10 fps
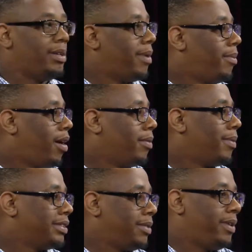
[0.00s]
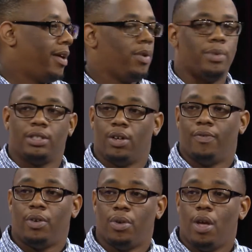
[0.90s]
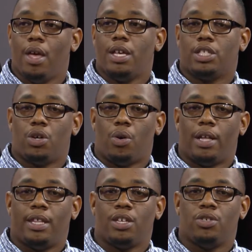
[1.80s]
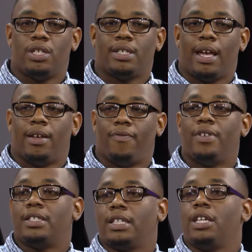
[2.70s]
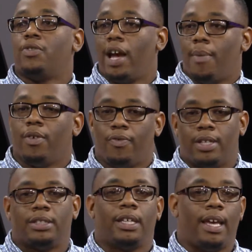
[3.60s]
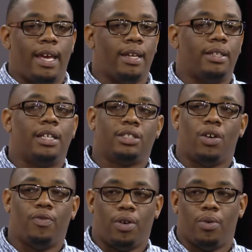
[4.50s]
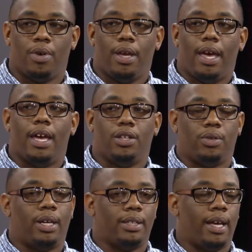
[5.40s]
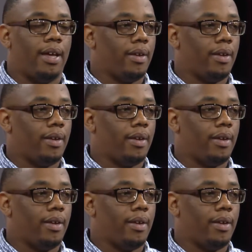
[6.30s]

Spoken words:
my mom and my stepdad, we went to go vote. So I think you just got to physically grab your friend and say, hey, let's go vote, and do it like that.